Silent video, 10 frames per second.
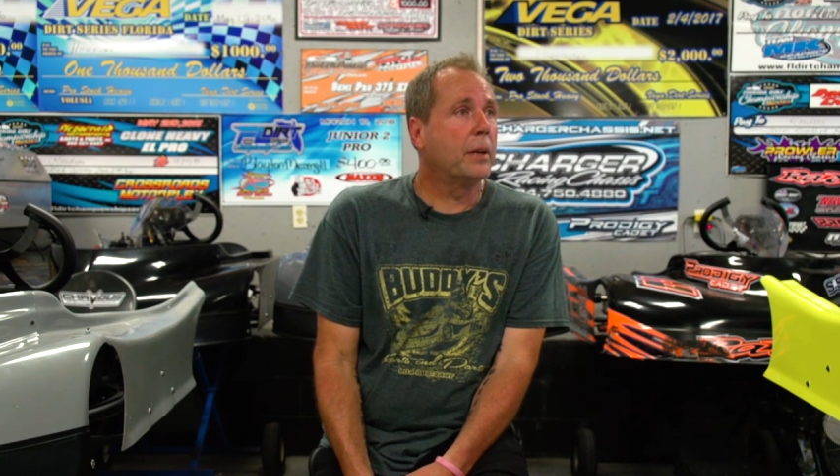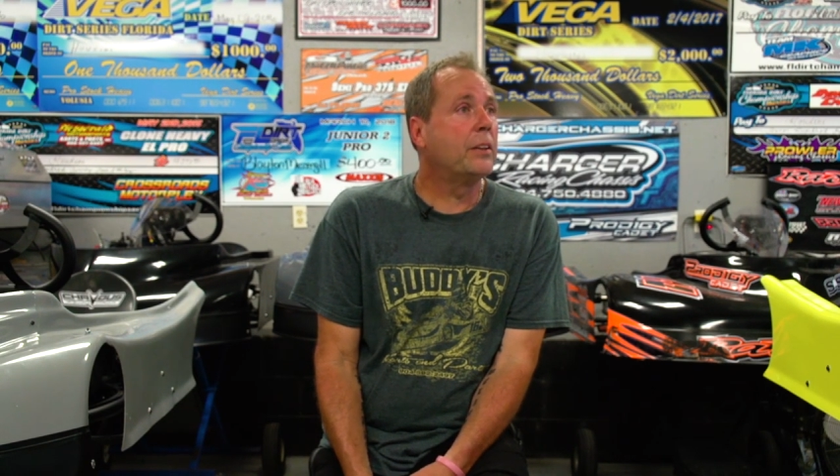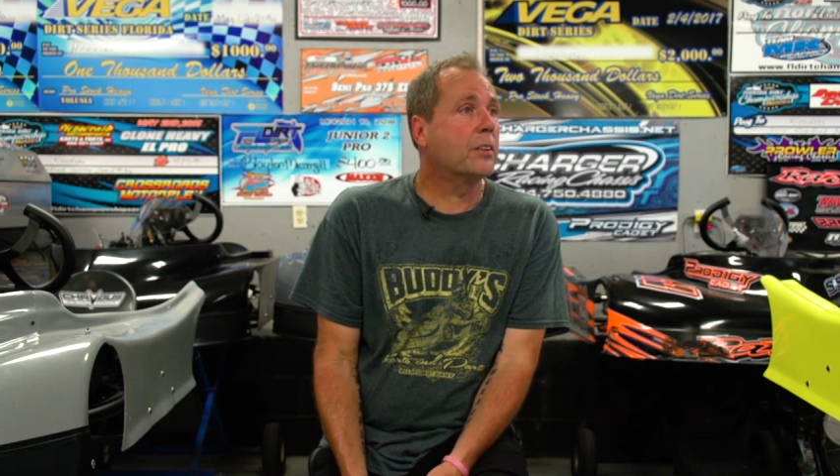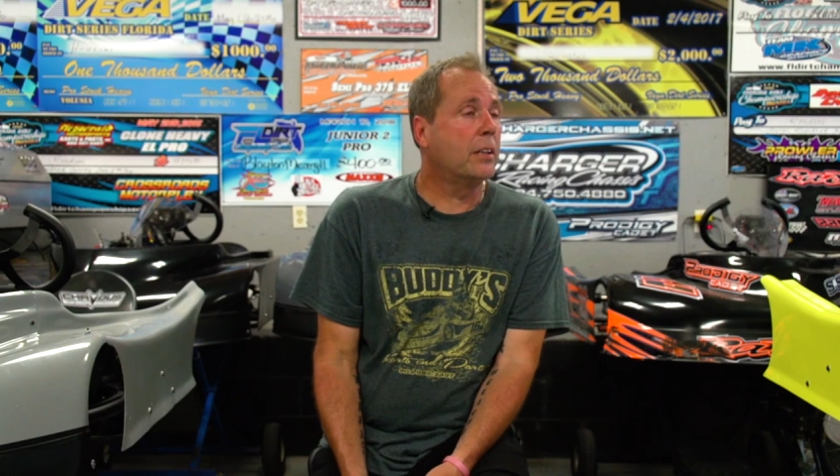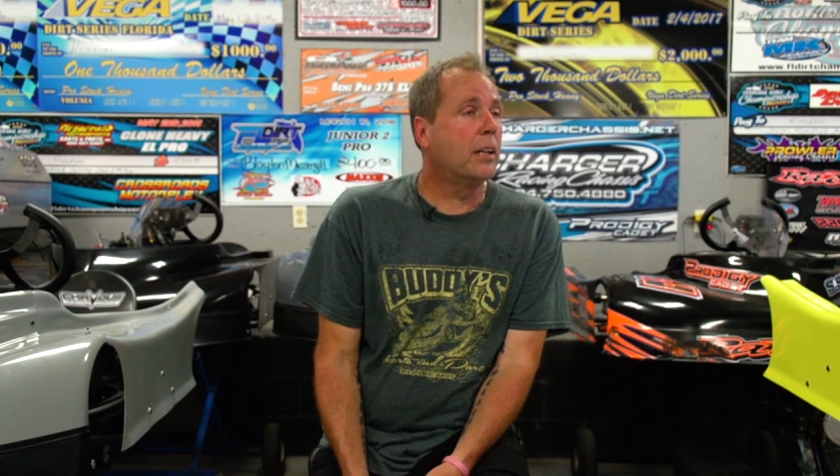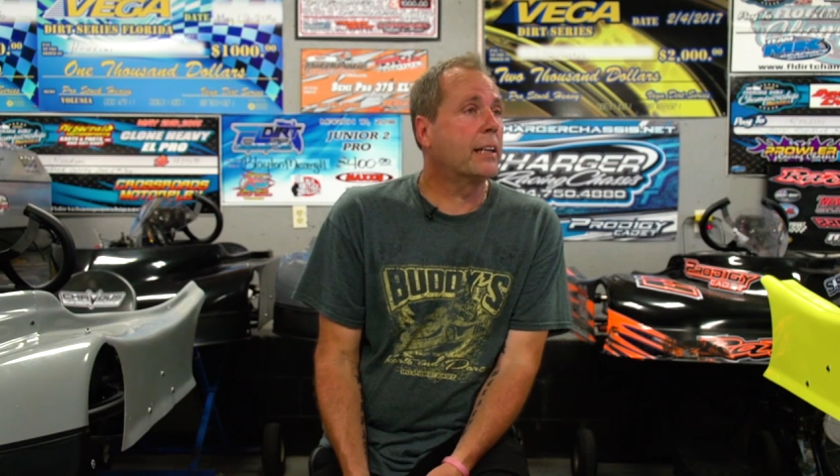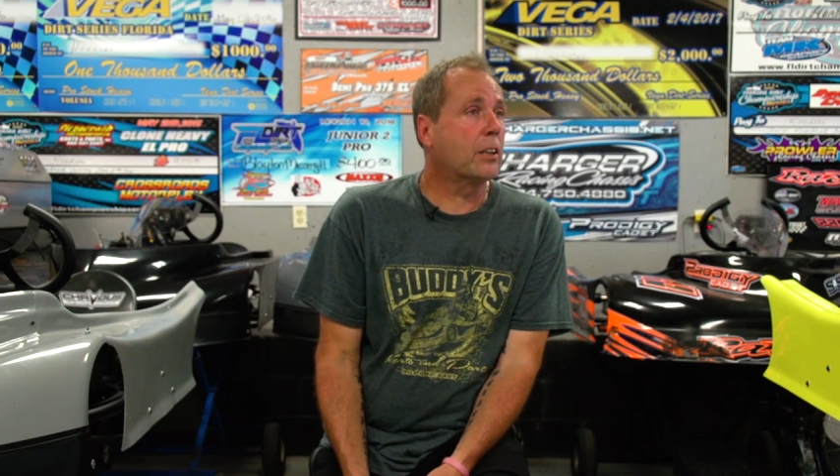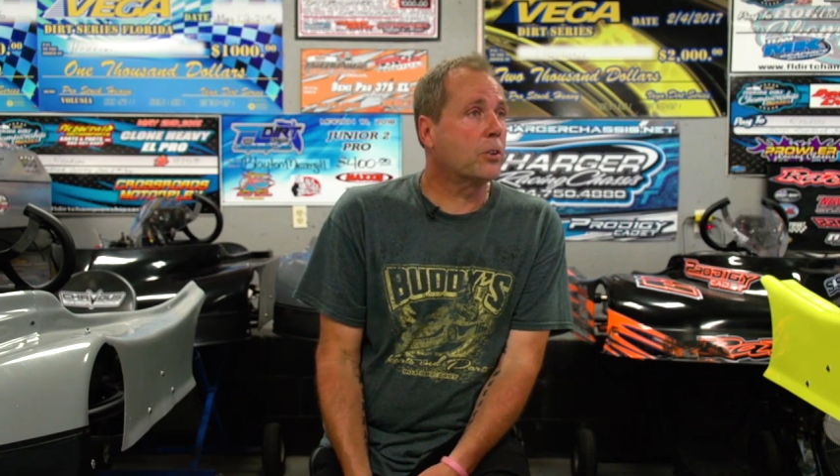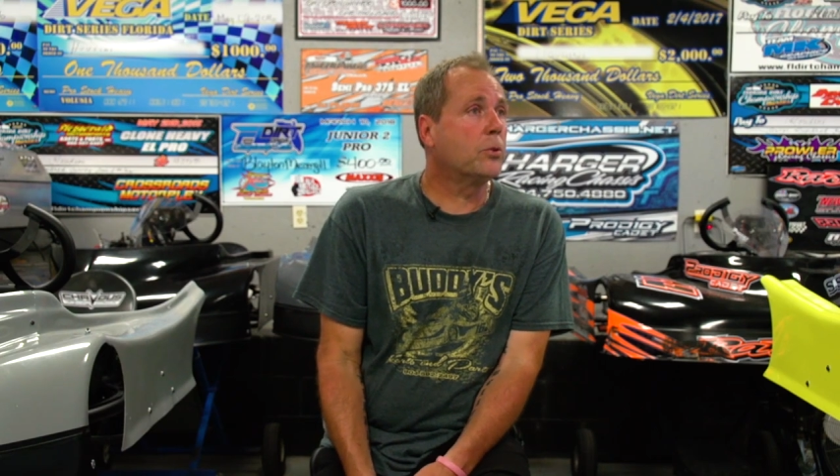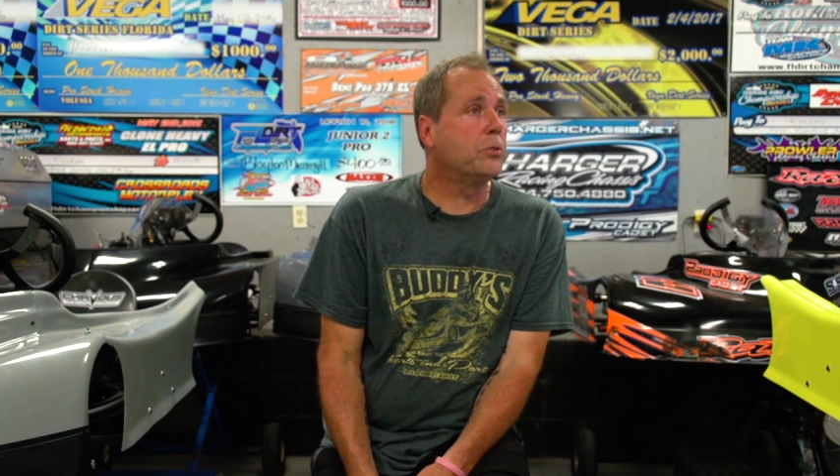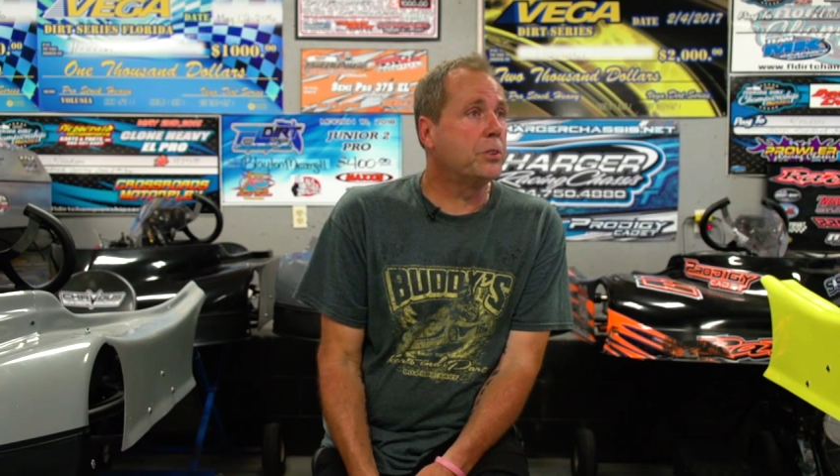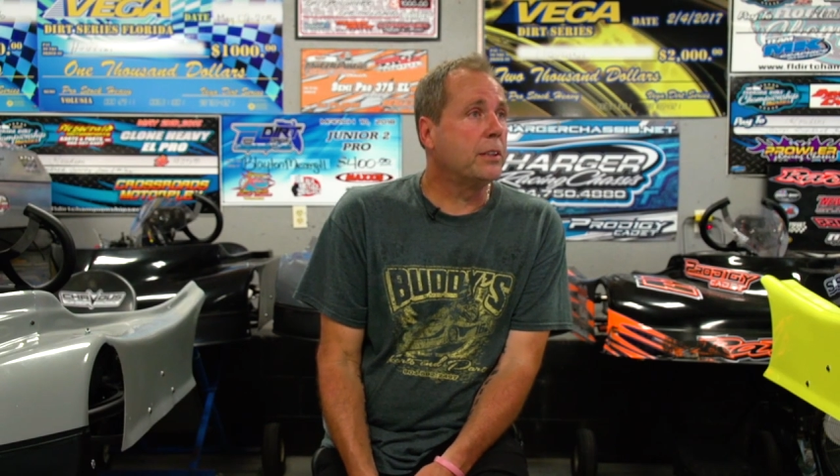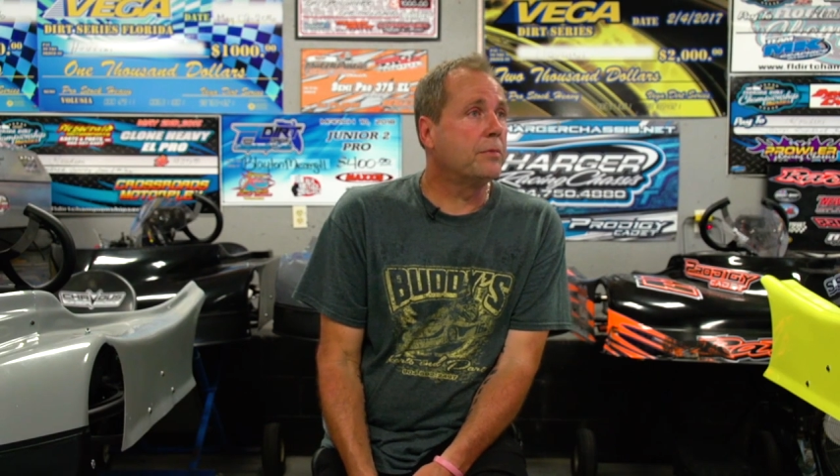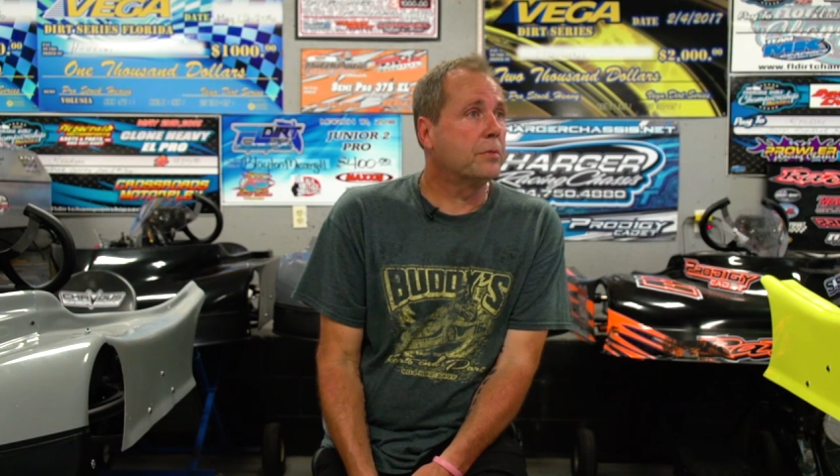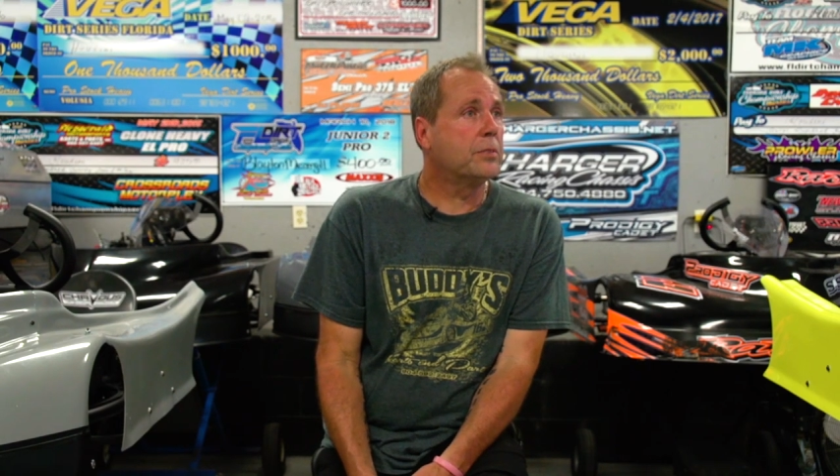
basically like a crew chief.